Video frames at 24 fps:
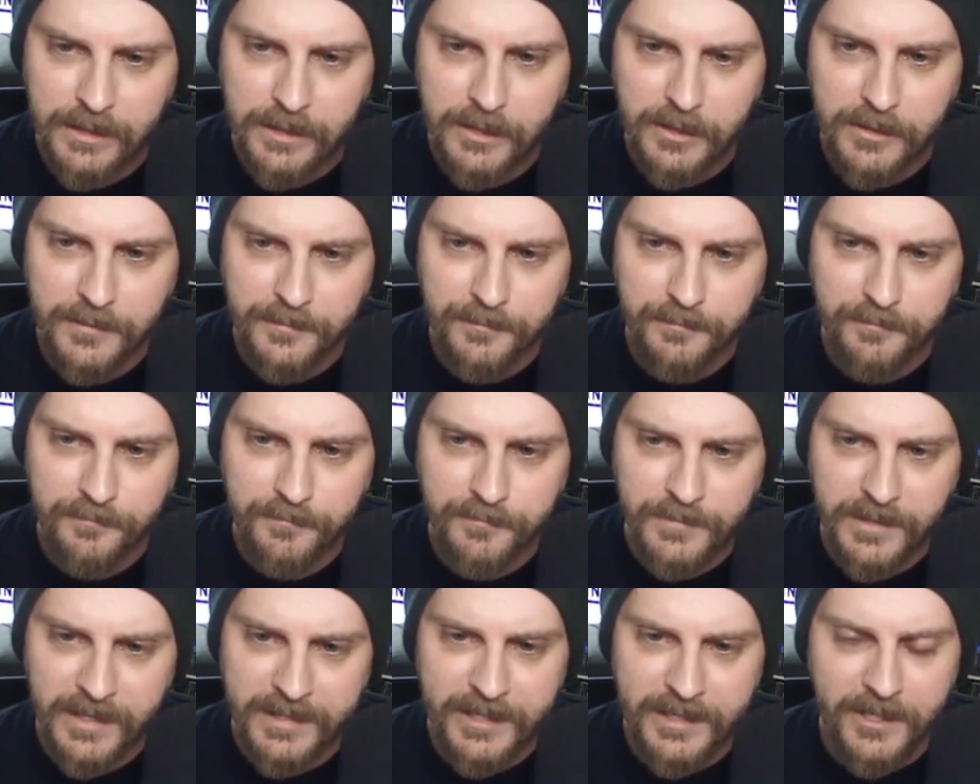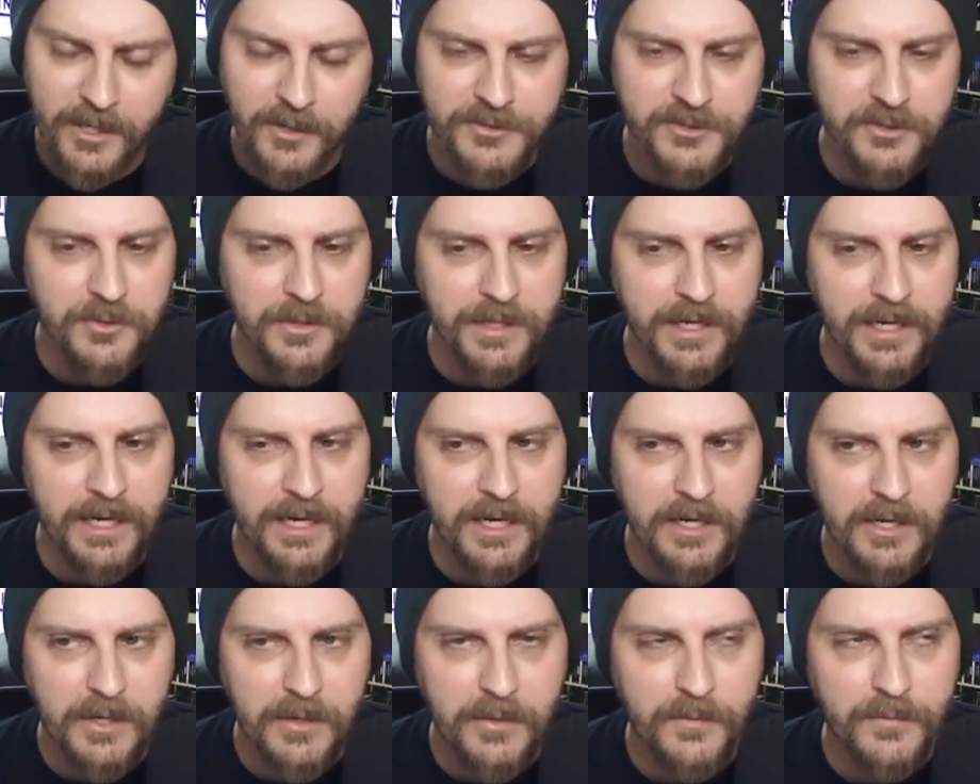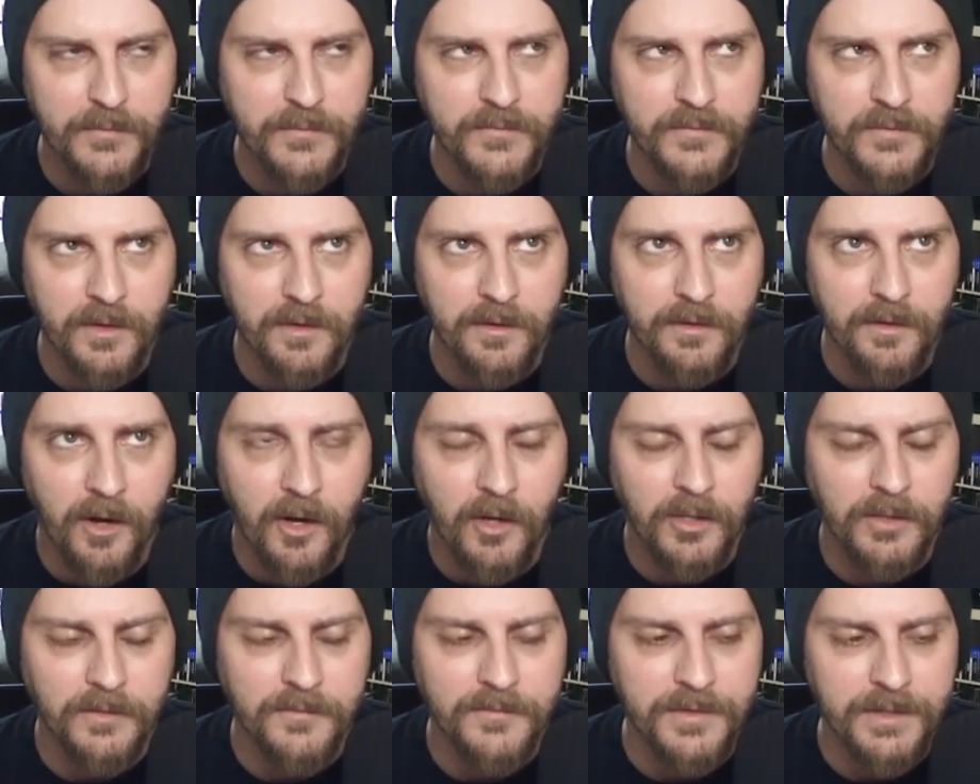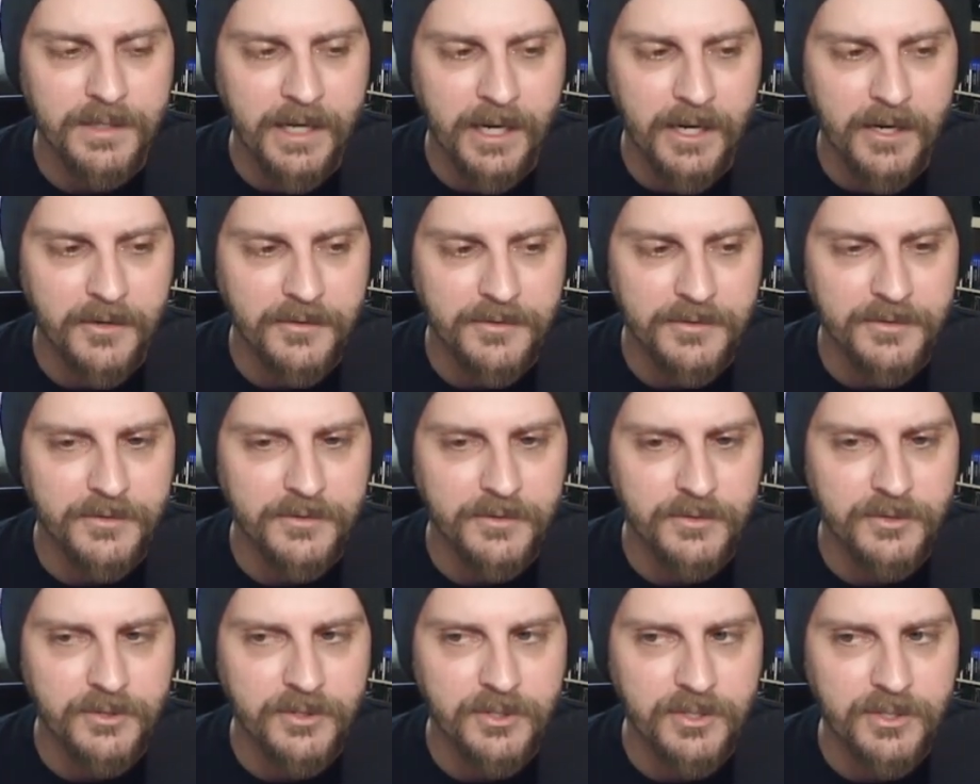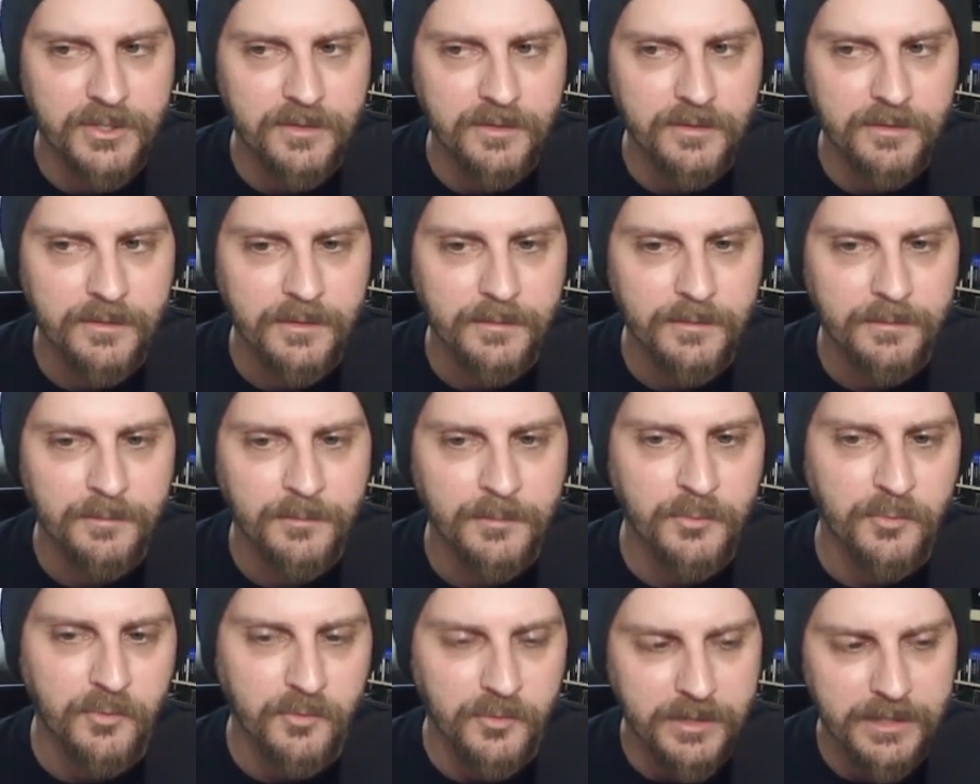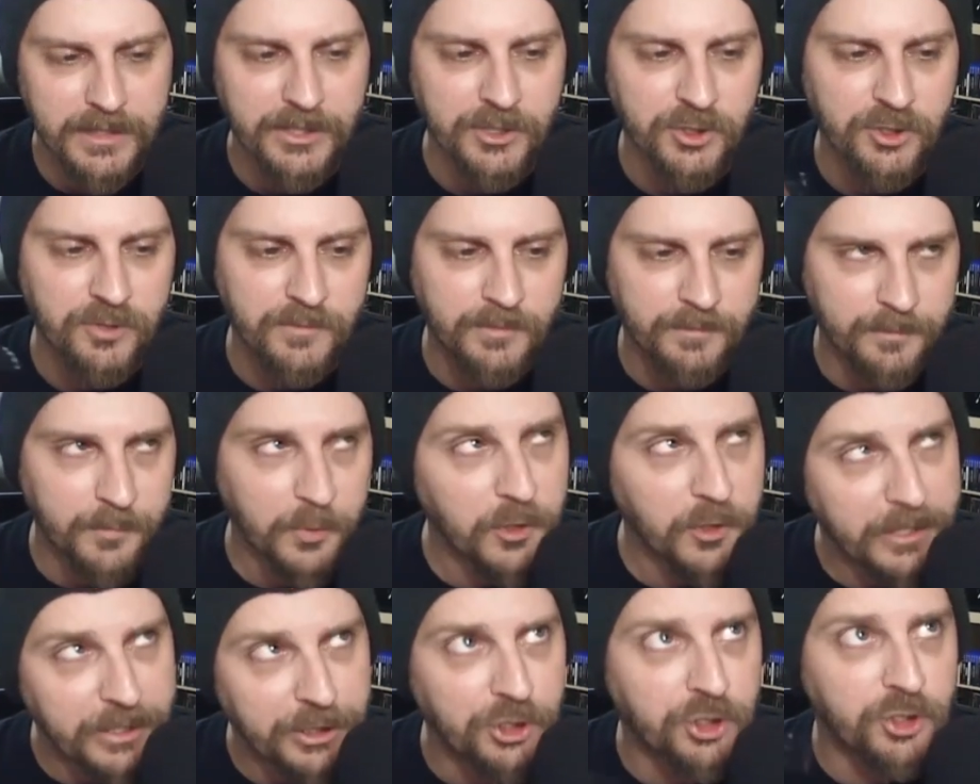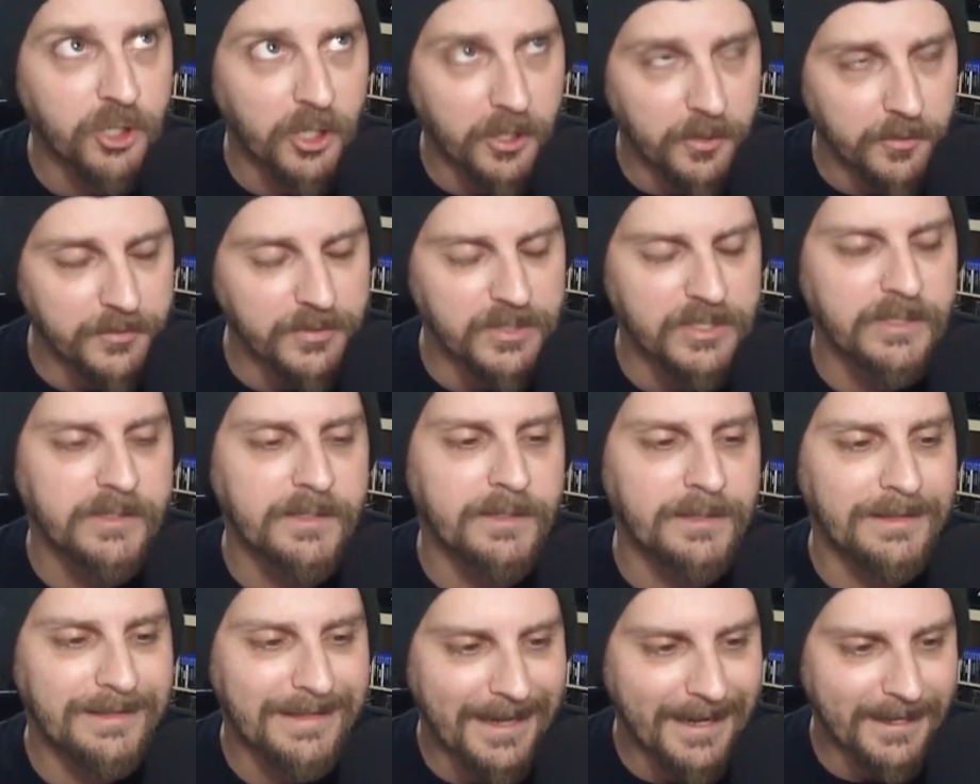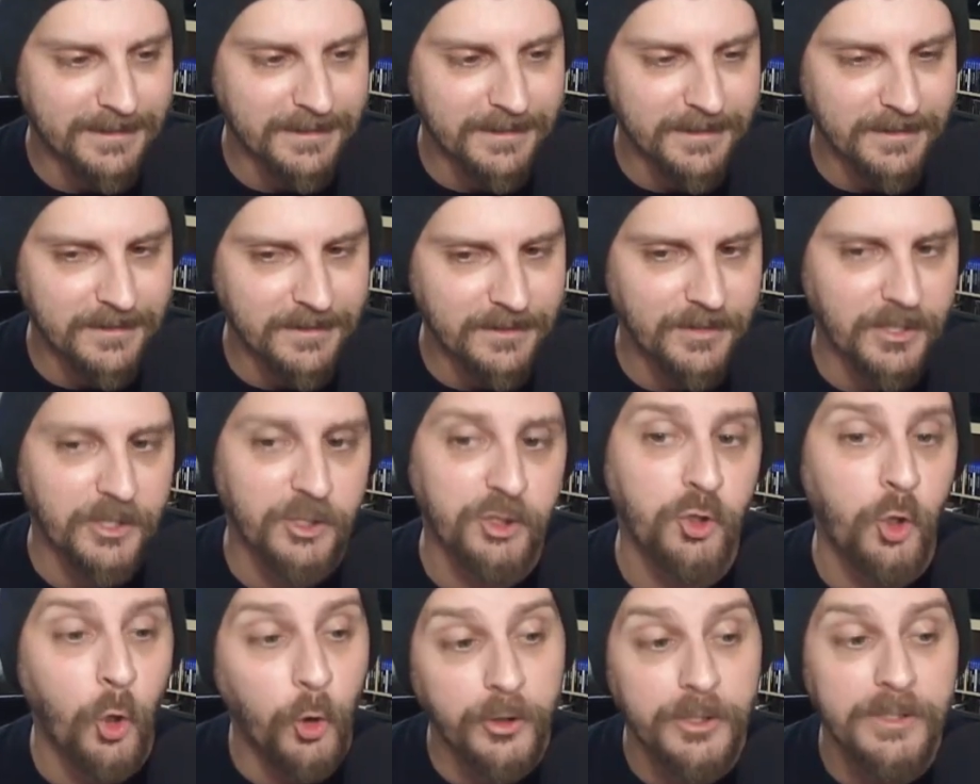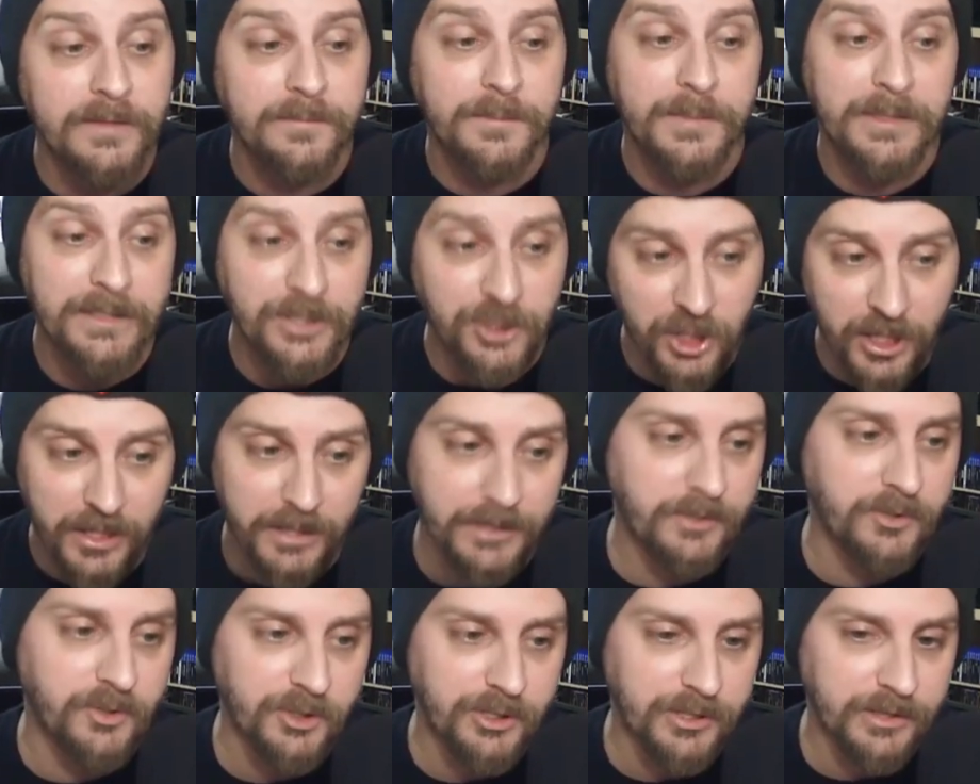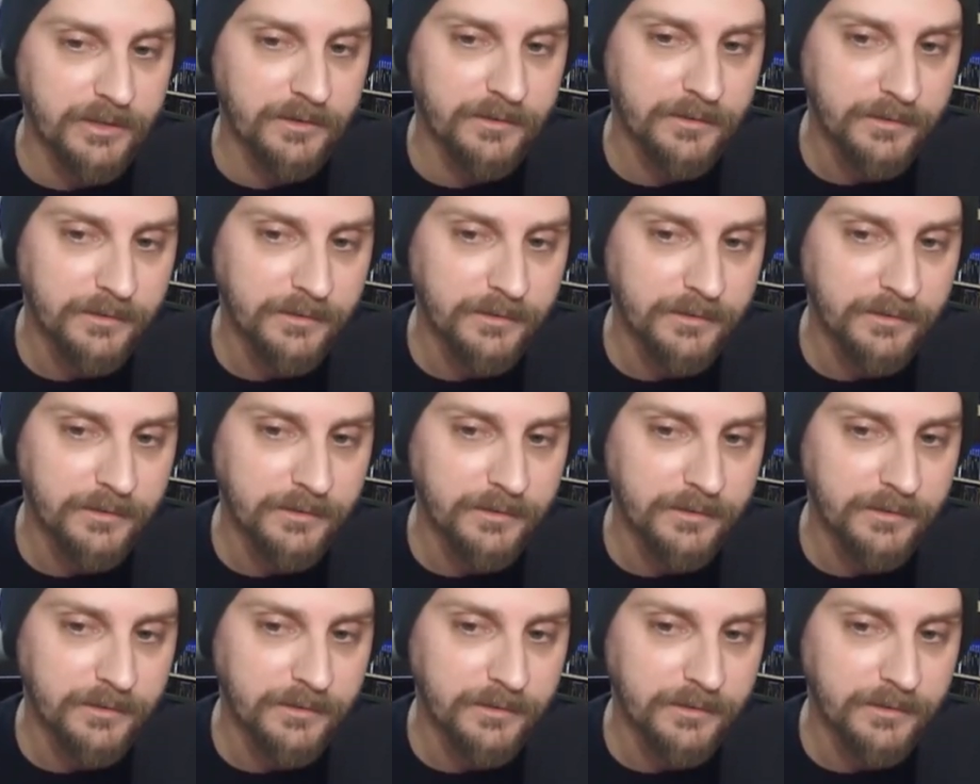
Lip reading: And it also gave all of the characters pre-chosen classes that couldn't be changed.